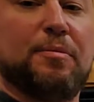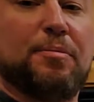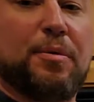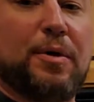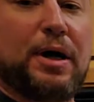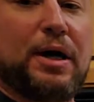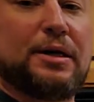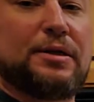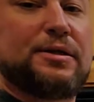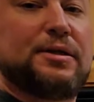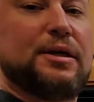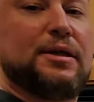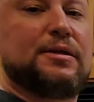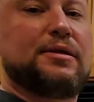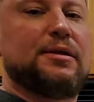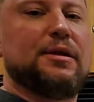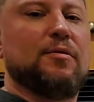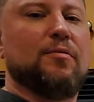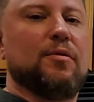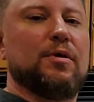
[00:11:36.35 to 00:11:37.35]
process
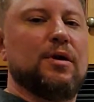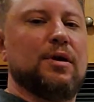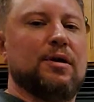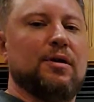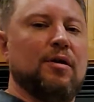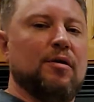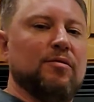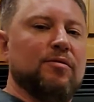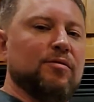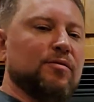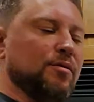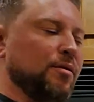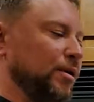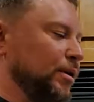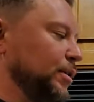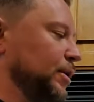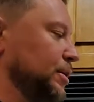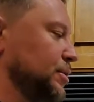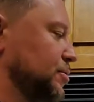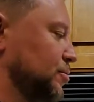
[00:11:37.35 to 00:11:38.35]
that we're going to go through
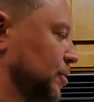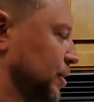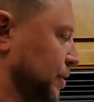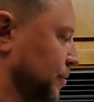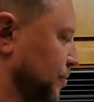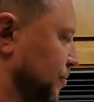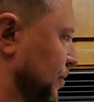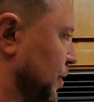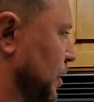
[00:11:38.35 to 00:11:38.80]
on this one.